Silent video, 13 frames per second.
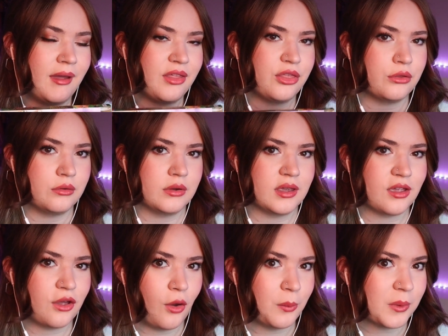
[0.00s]
3
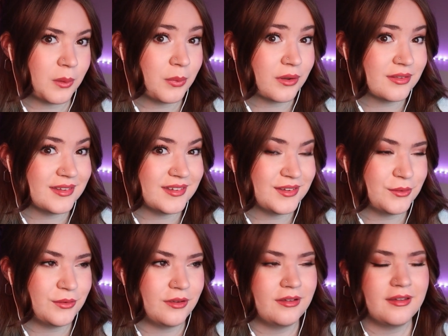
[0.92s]
comic books in
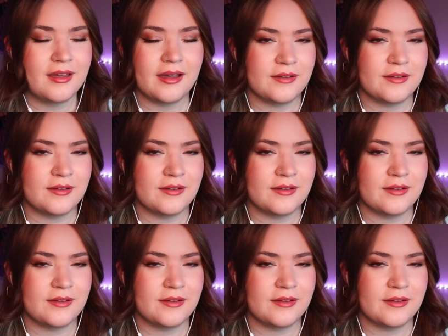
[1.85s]
total.